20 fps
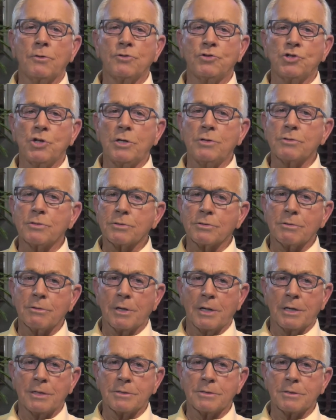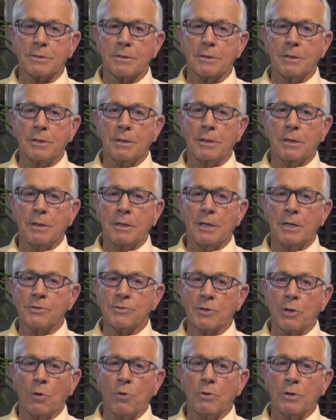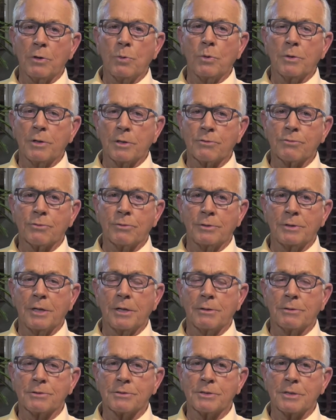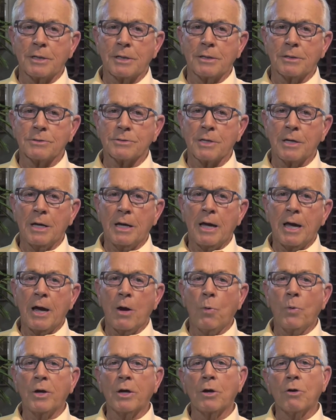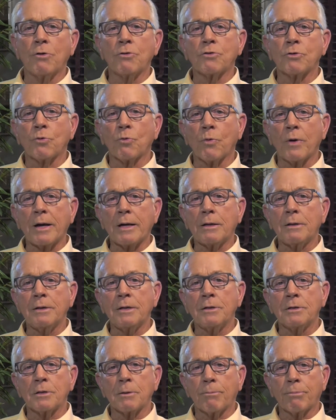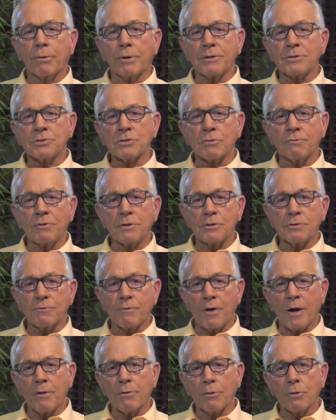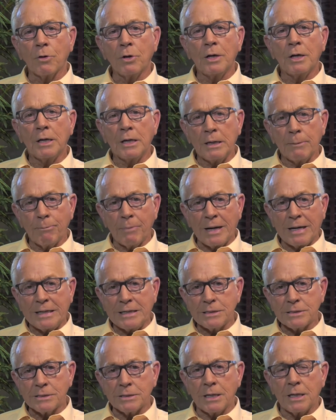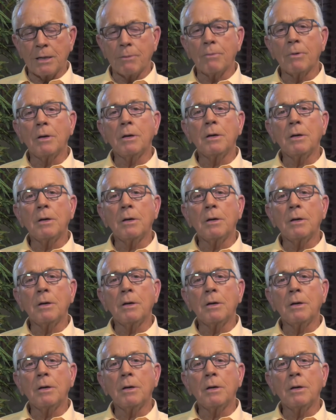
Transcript: Jesus Christ is the only one that truly understands. And we can go directly into the presence of his Father by his name,